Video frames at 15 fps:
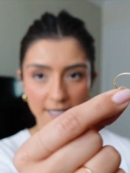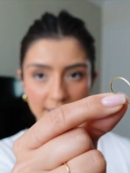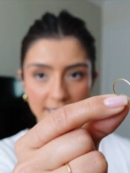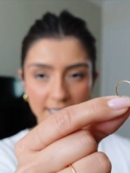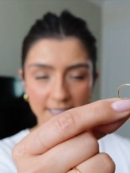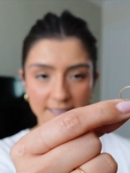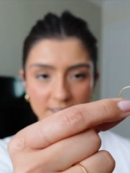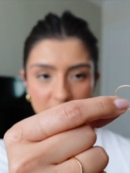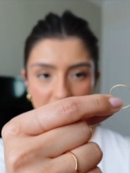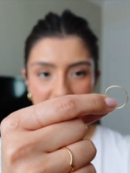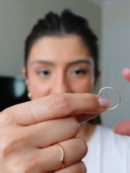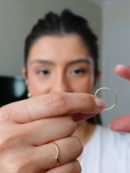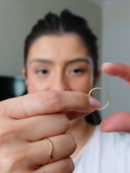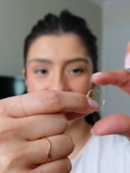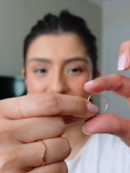And
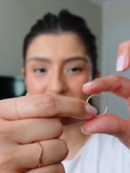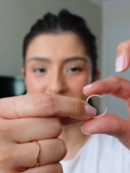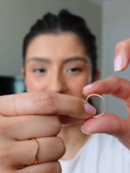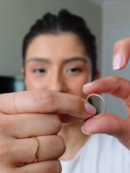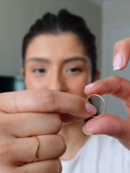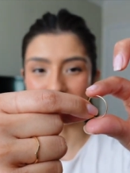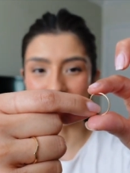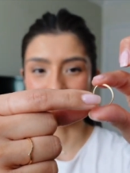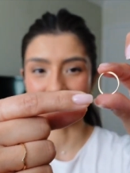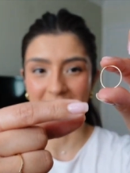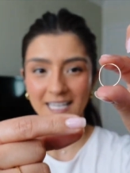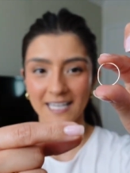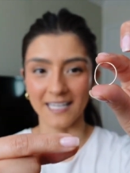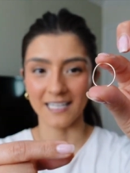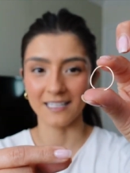mine's a little bent because
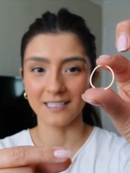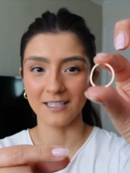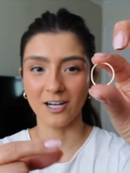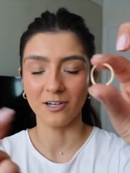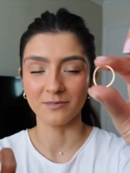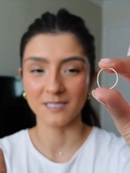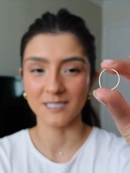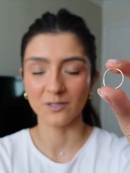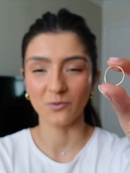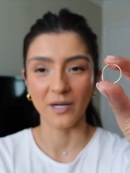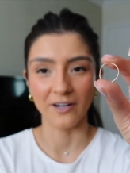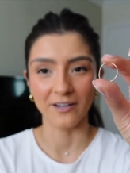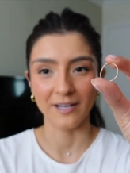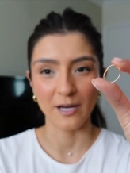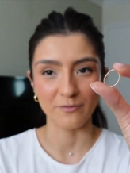I obviously
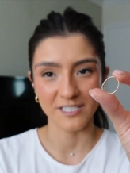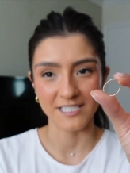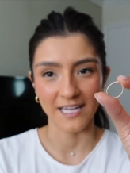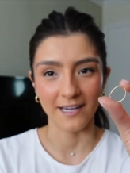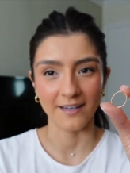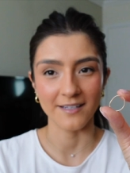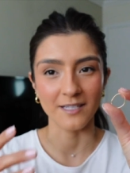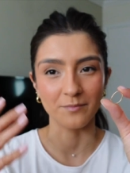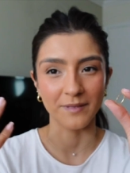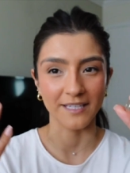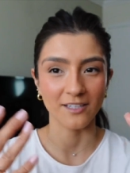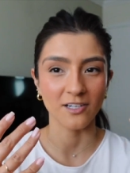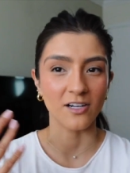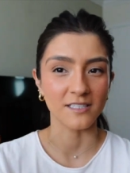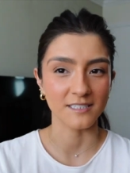wear it every day and I'm like
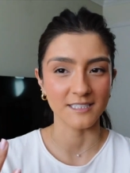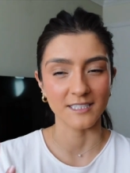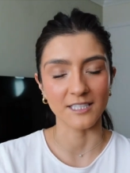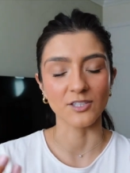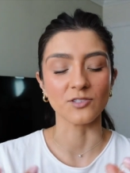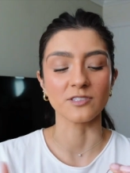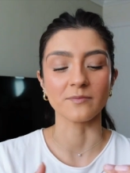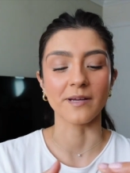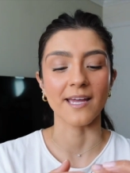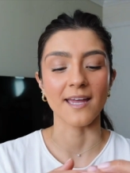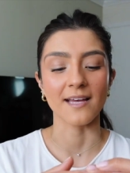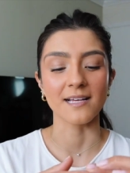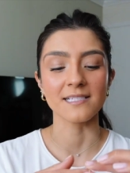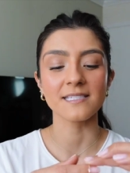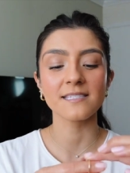constantly using my
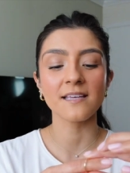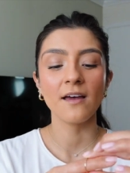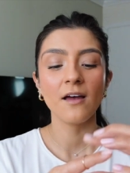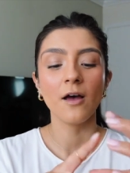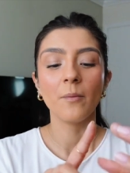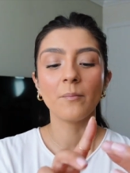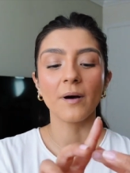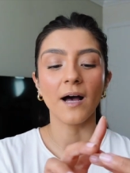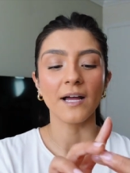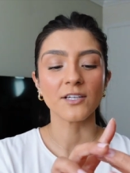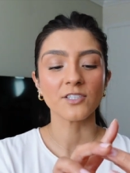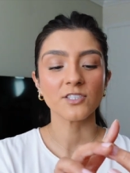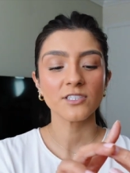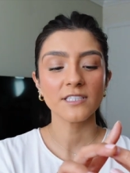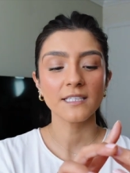hands. But I
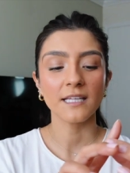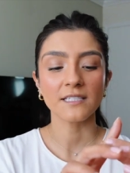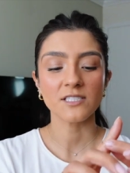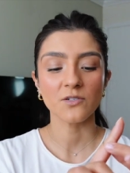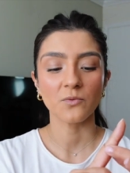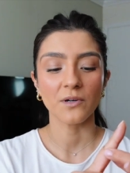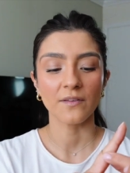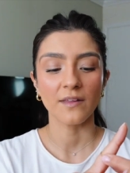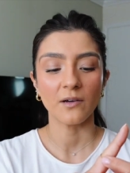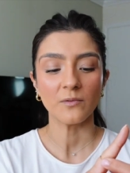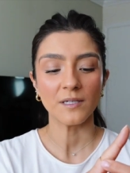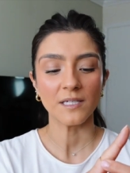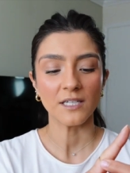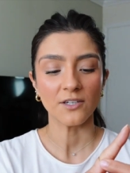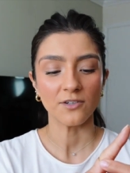usually like to wear that
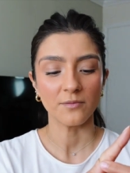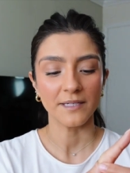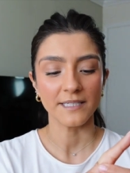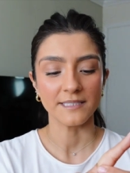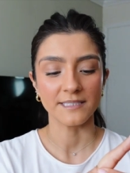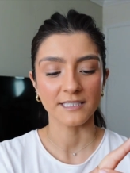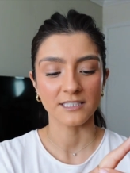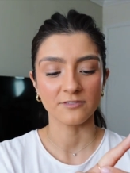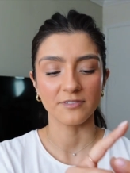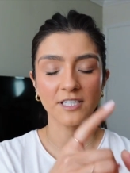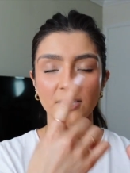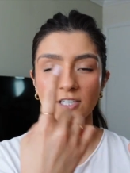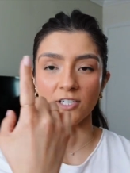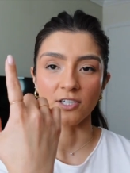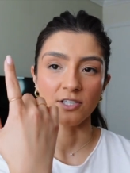one here on my index
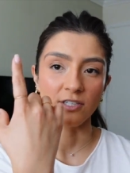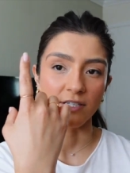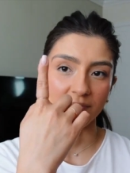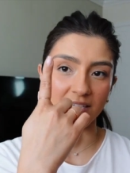finger.